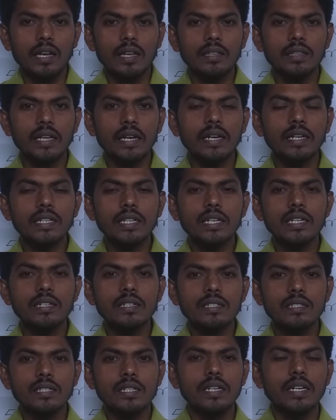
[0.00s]
they
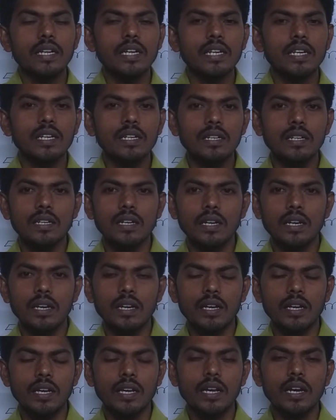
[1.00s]
didn't study in
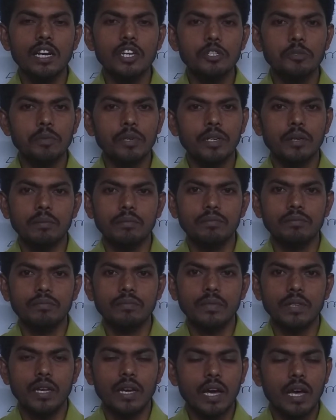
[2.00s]
English medium.
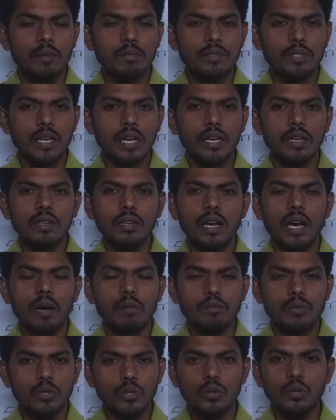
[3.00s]
I am saying I
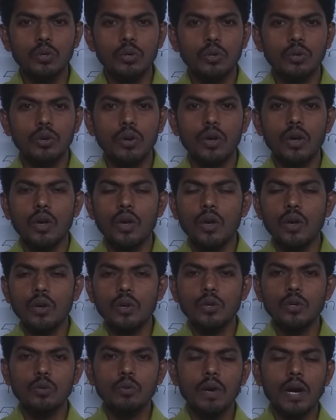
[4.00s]
am sure
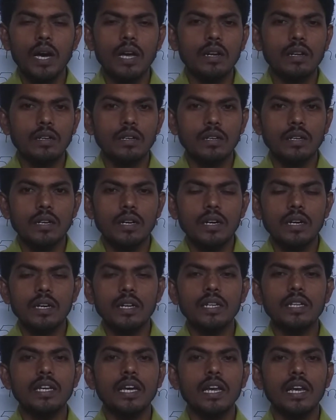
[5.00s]
you are
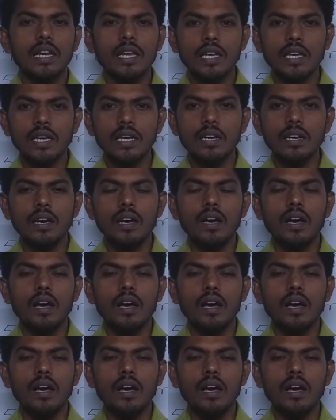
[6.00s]
really